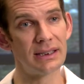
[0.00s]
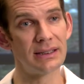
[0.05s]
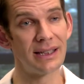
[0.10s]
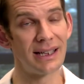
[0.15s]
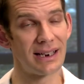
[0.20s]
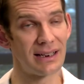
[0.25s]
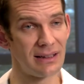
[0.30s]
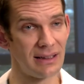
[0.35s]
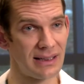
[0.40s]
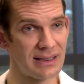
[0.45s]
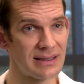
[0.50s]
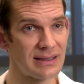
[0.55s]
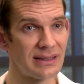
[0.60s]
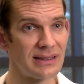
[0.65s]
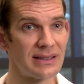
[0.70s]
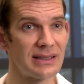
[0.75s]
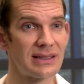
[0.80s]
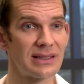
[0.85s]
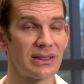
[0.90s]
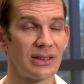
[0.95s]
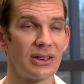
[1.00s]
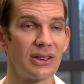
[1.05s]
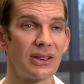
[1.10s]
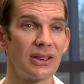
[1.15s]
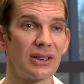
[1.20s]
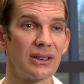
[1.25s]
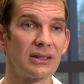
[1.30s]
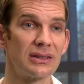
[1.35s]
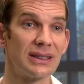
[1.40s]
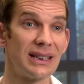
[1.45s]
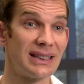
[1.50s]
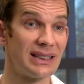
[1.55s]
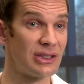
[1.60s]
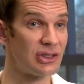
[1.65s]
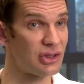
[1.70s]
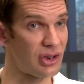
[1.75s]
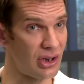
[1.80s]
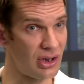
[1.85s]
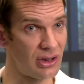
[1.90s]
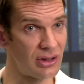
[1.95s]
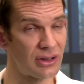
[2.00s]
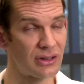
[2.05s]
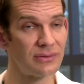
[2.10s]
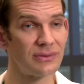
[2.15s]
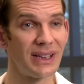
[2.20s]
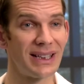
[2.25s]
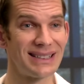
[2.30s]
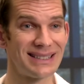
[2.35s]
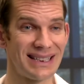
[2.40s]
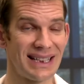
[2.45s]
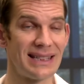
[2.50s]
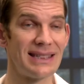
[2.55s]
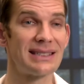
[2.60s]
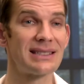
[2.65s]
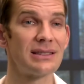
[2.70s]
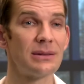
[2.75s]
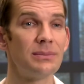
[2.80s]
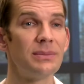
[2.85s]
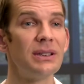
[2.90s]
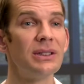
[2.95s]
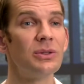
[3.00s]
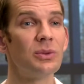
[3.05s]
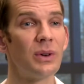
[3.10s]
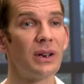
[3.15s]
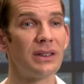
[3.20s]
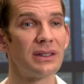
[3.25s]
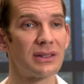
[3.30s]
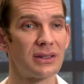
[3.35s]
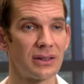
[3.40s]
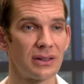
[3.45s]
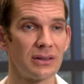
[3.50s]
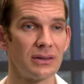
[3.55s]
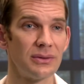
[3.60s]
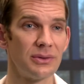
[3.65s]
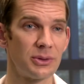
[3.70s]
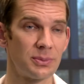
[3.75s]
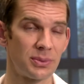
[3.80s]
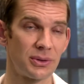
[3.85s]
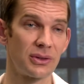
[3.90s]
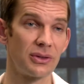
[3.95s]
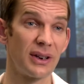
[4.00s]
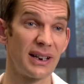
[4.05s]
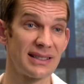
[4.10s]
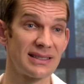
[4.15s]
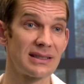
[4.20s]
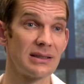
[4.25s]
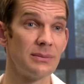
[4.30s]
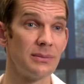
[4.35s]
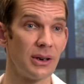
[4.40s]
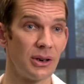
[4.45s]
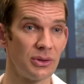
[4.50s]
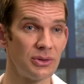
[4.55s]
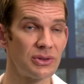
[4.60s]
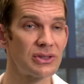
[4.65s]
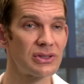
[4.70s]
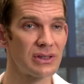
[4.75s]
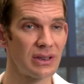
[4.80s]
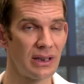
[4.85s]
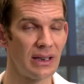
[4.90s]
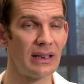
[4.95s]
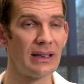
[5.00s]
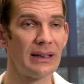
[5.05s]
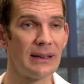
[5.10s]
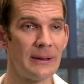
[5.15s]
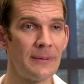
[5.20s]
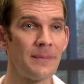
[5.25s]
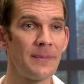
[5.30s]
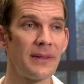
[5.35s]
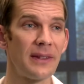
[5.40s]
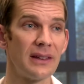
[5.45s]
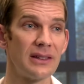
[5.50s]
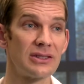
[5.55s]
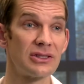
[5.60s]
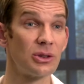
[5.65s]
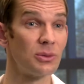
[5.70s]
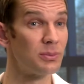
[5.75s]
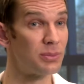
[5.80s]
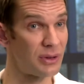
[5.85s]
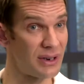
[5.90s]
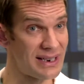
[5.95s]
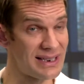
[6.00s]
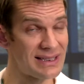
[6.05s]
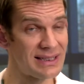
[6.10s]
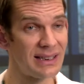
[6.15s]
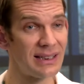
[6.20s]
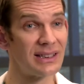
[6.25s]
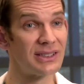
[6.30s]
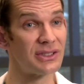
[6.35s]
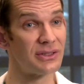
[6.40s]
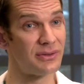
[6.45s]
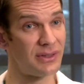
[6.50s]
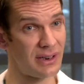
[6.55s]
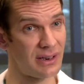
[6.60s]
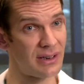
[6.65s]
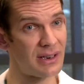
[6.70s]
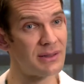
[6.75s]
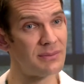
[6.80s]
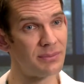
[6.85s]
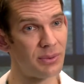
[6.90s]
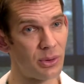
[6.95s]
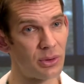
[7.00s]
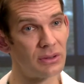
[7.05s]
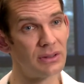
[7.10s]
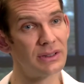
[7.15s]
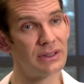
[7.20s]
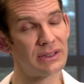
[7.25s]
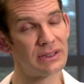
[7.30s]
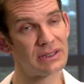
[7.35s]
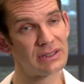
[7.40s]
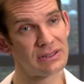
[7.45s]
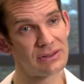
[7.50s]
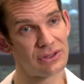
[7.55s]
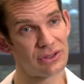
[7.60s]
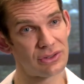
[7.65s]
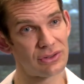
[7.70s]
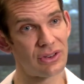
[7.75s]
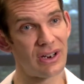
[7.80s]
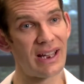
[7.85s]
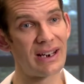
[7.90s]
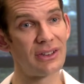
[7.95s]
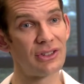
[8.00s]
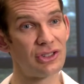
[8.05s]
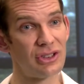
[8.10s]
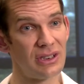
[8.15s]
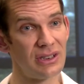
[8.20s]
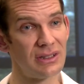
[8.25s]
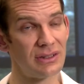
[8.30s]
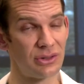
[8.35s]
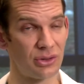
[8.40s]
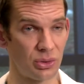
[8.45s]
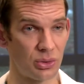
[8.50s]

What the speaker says: adolescents are getting taller. That tends to be when curves progress the most. And so bracing is a very important strategy and